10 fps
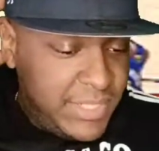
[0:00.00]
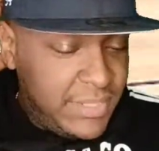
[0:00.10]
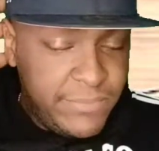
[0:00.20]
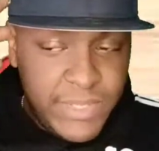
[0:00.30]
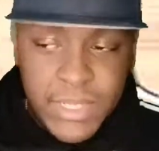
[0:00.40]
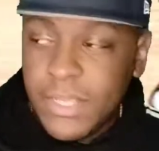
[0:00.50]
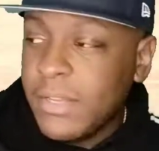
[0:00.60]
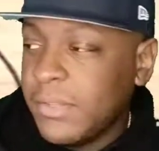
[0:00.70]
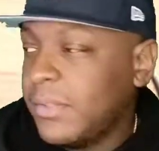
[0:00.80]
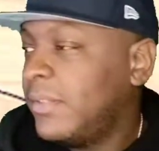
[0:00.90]
with another
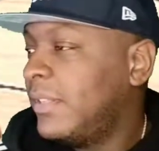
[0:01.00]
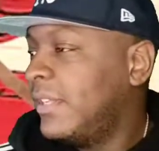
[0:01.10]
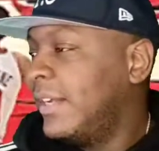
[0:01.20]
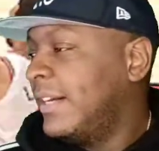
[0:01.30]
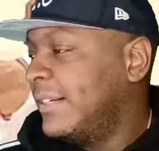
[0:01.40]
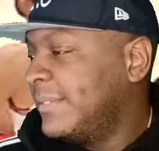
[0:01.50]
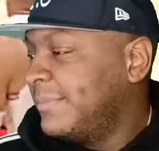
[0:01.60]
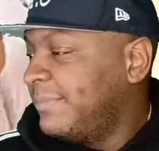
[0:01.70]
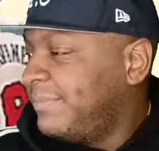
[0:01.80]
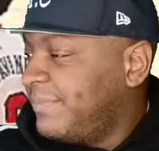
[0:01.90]
video. Um,